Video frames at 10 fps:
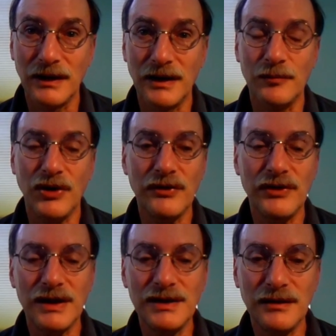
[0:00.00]
And part of
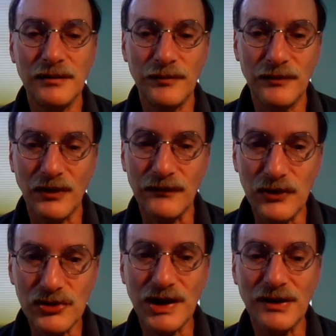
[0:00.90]
the idea of
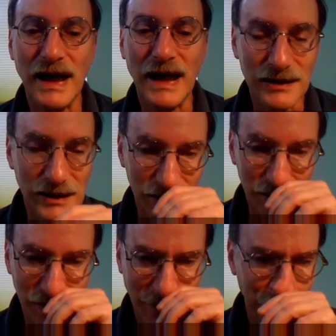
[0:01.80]
using that
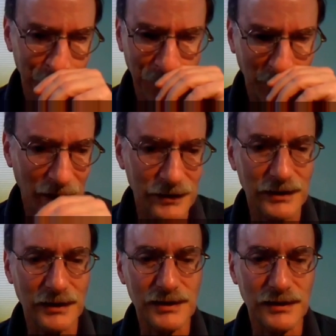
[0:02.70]
is
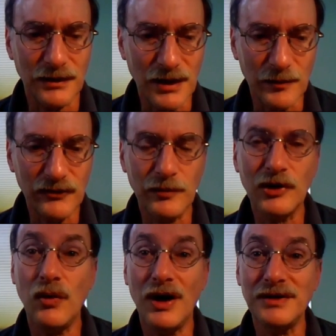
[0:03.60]
that they're coming from
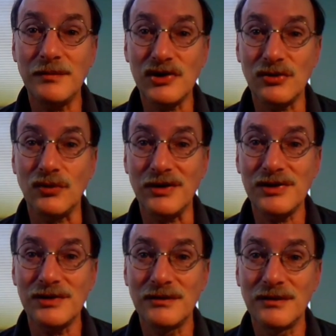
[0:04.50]
a quantum
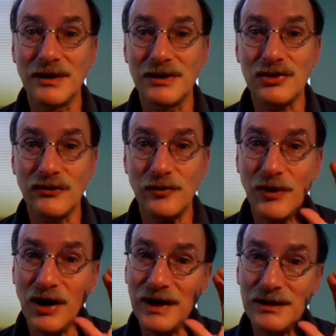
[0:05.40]
source. And so if the
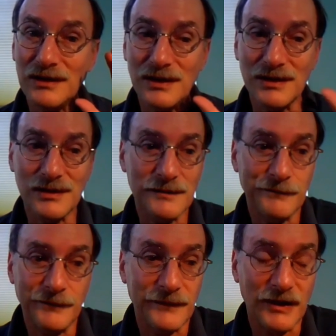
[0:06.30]
mind is
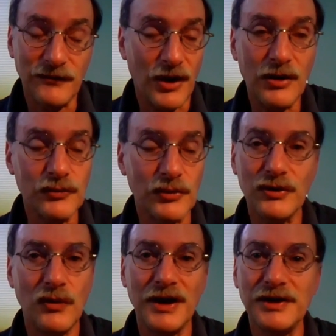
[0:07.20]
involved
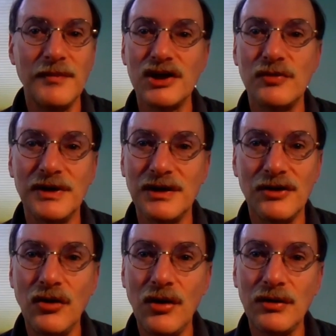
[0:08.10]
with quantum measurement
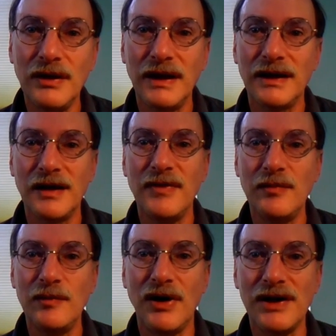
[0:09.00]
at all, it may
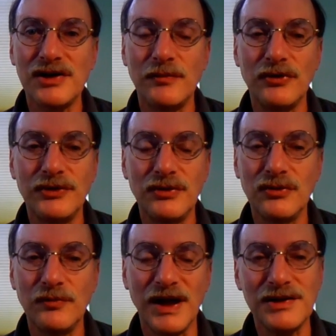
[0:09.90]
be possible
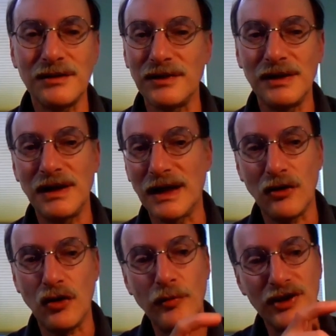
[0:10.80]
to basically take
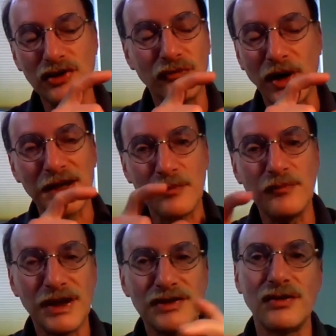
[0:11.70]
a whole bunch of
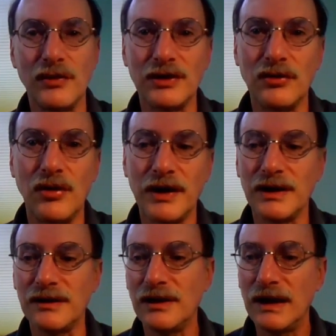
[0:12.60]
random bits going
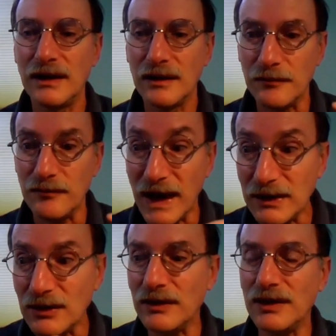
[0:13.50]
along and
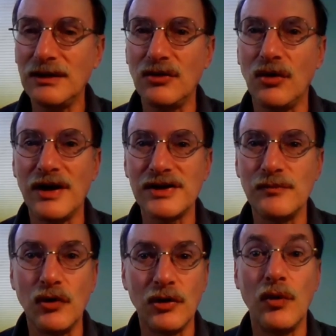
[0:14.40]
mentally
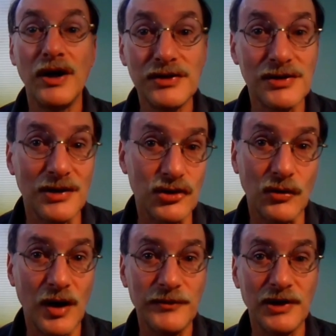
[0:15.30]
cause more ones to
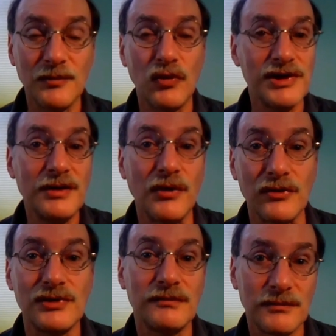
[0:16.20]
show up than more
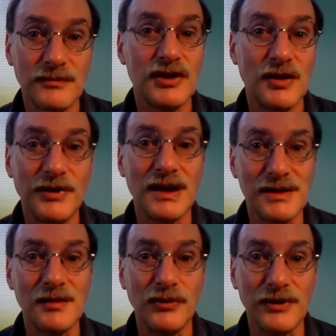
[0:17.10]
zeros, something as
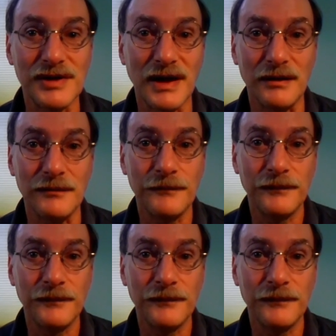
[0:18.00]
simple as that.